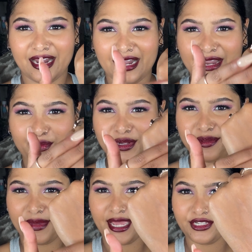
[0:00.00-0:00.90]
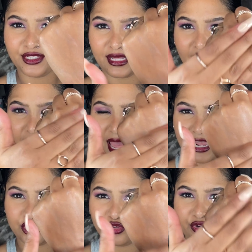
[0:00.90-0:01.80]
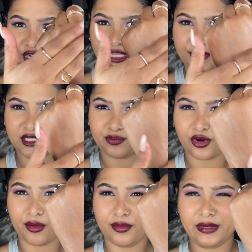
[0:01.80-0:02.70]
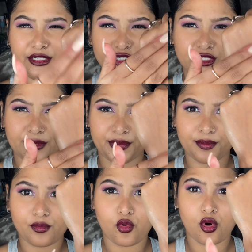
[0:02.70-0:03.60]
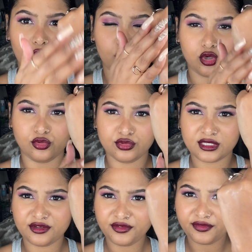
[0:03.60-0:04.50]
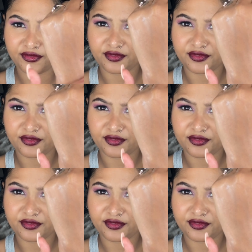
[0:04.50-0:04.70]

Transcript: I would imagine that the actual cream is probably just a bit more occlusive.